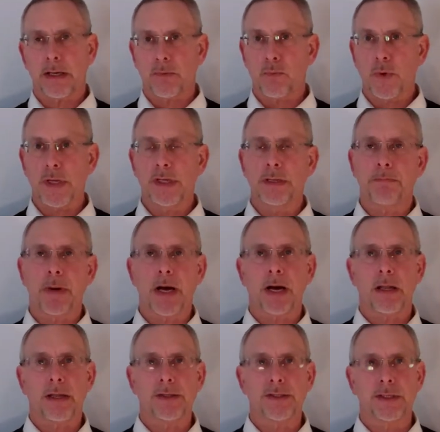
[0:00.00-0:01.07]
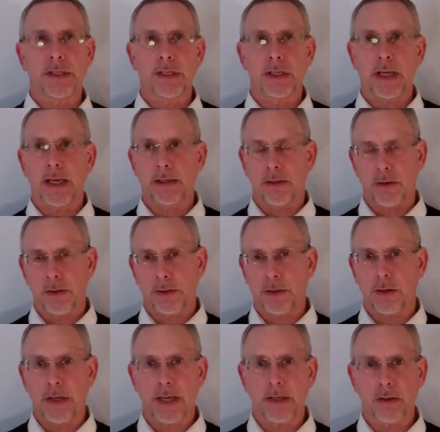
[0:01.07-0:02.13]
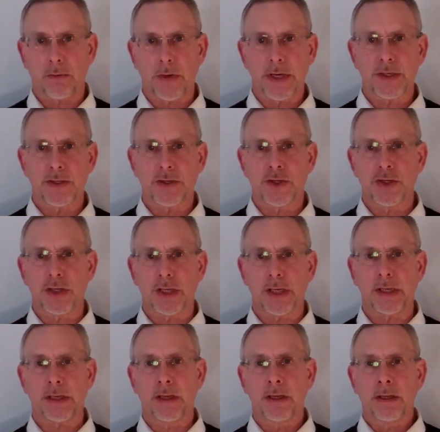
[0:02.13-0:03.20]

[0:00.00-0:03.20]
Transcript: read the policy and look at their declaration sheet.